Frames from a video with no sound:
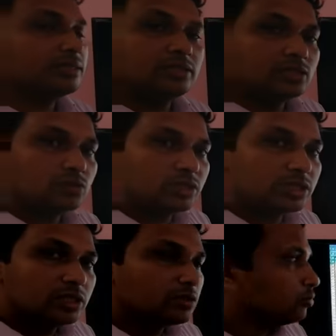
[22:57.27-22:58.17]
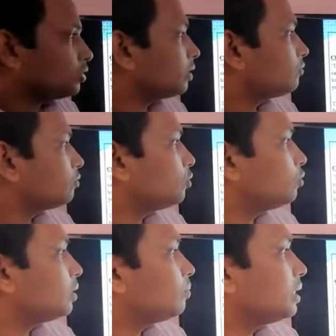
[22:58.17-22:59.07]
as it is question, we have
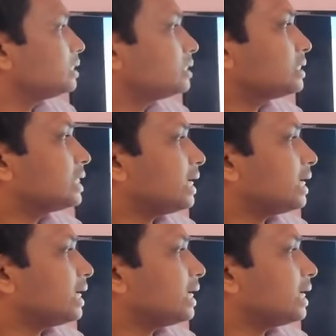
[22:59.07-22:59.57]
to replace